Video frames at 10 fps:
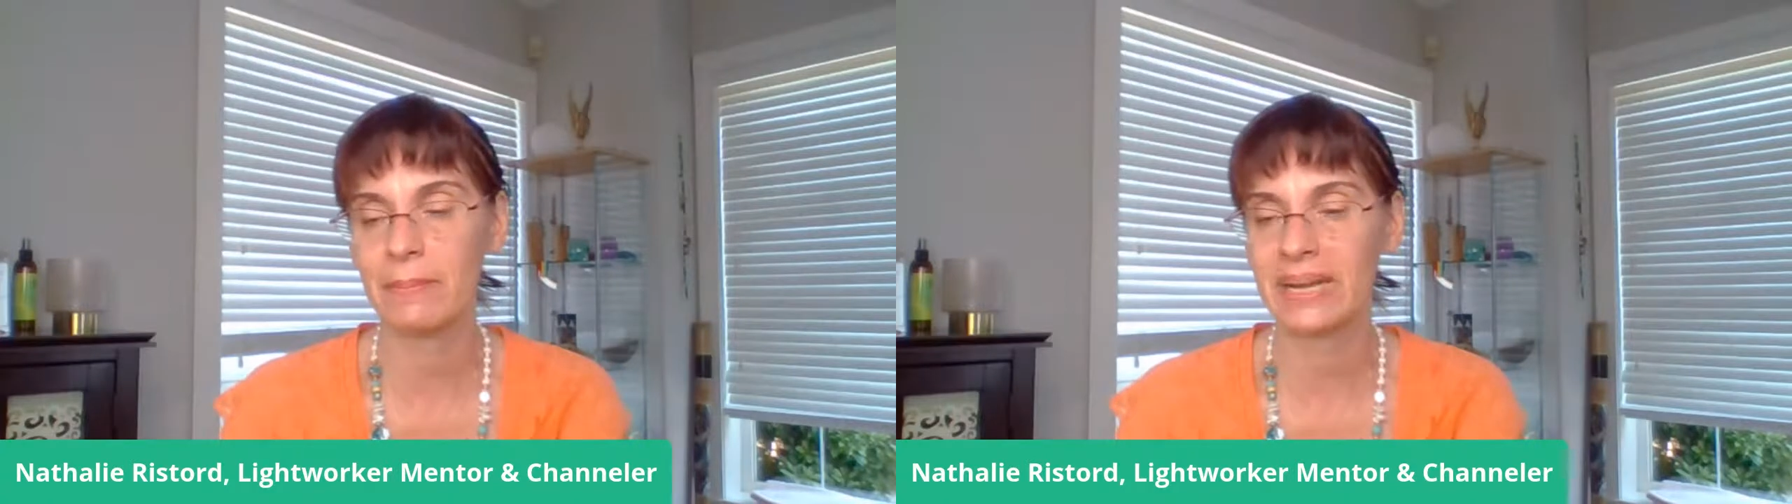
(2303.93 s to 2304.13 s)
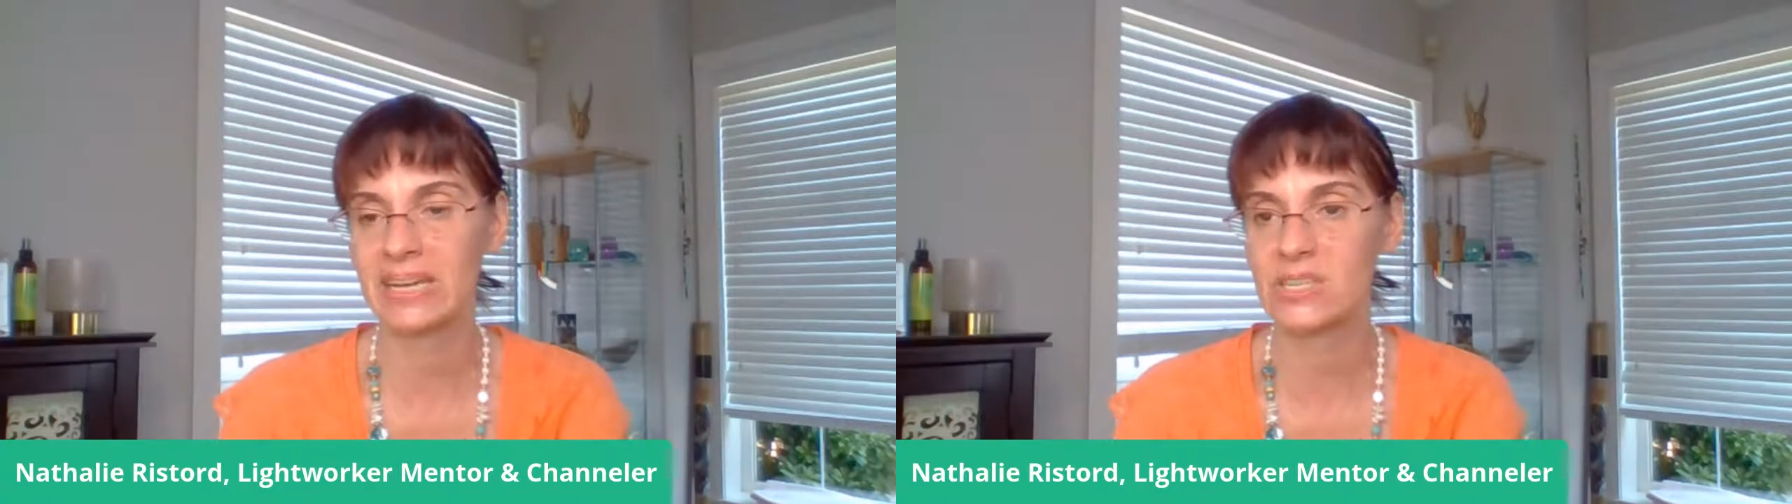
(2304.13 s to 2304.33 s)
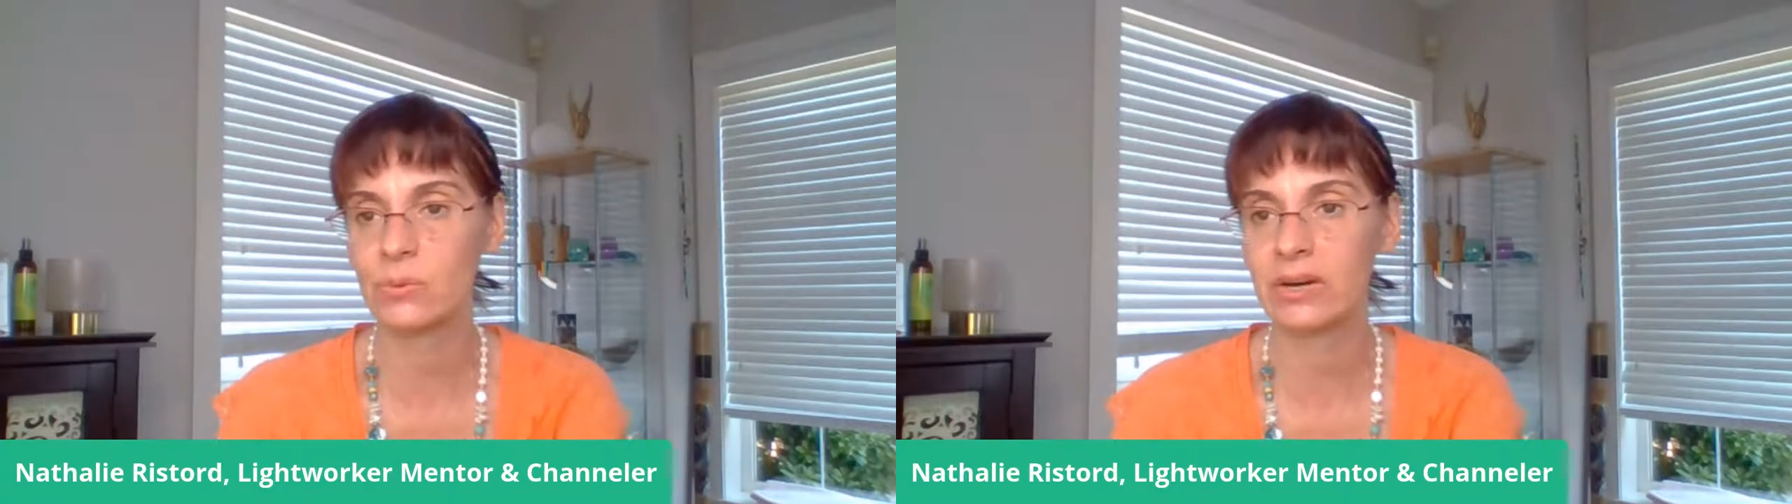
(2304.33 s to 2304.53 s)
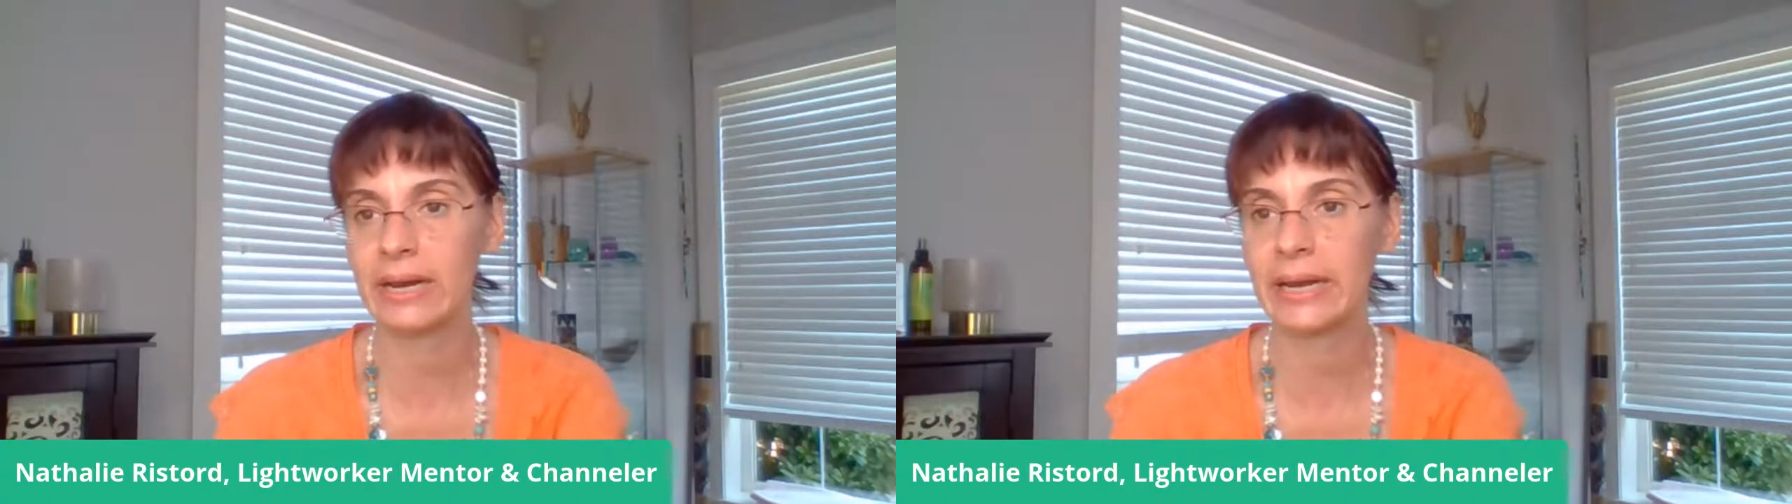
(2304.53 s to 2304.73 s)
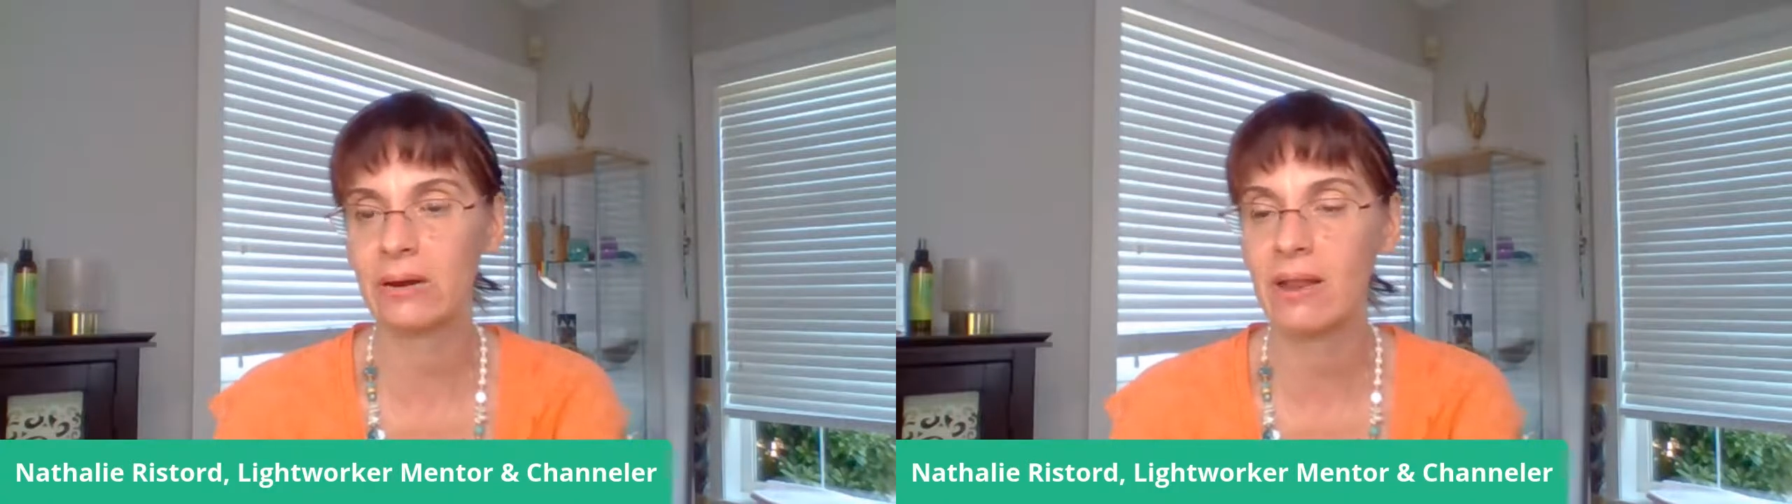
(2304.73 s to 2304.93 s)
because we're
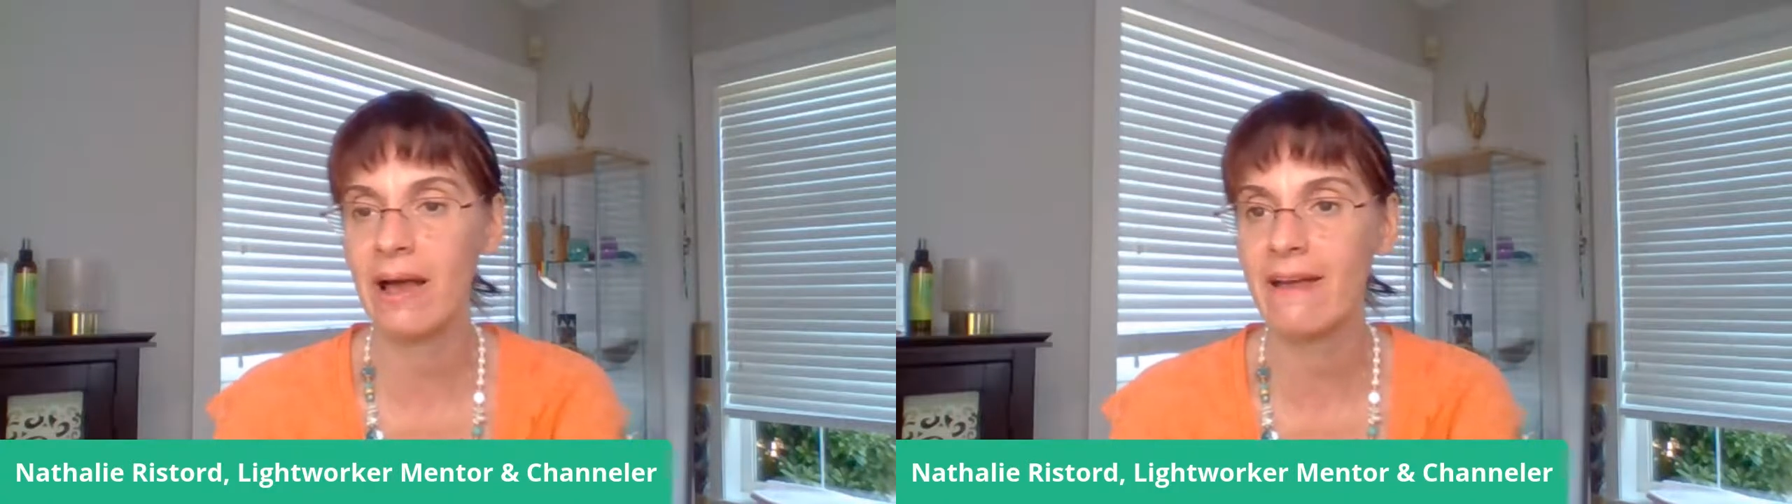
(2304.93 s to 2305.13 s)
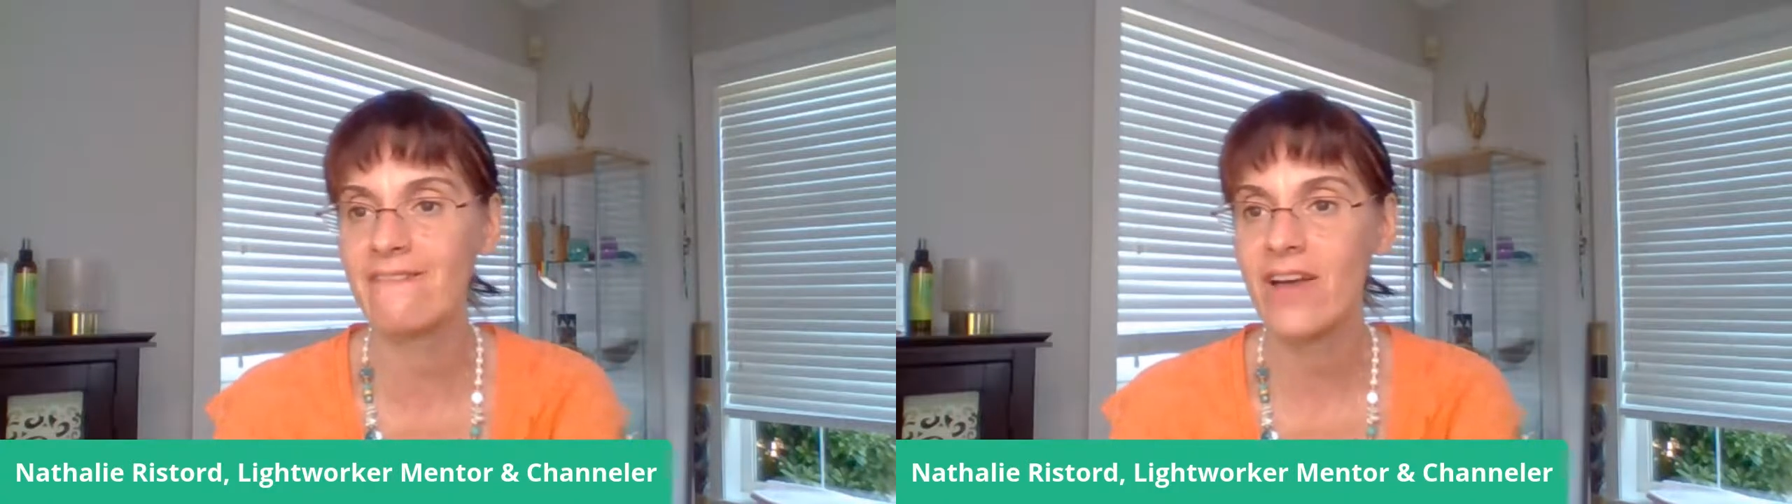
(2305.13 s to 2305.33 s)
here live